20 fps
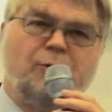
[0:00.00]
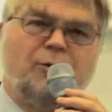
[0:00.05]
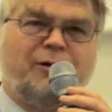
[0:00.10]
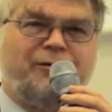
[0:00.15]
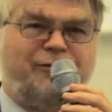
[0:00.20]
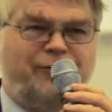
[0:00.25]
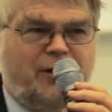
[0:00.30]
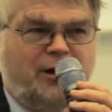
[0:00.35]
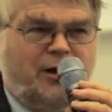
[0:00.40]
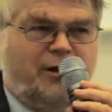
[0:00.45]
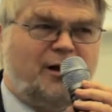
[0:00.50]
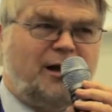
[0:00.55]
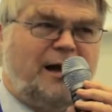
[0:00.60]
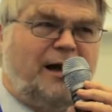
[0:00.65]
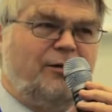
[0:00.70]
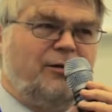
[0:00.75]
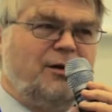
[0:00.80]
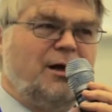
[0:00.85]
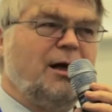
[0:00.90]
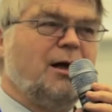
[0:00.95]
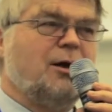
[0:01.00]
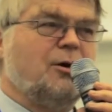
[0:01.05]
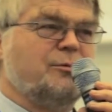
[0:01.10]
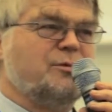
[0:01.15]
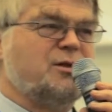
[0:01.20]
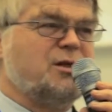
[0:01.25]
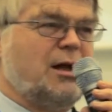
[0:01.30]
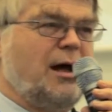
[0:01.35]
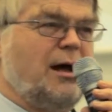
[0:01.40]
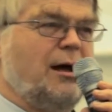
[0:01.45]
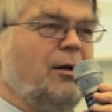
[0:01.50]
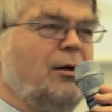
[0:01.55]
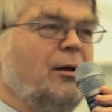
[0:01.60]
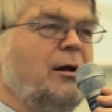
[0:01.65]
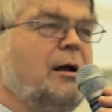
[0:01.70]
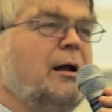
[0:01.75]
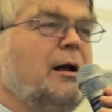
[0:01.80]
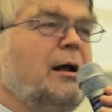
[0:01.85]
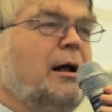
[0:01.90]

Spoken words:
were further down the income scale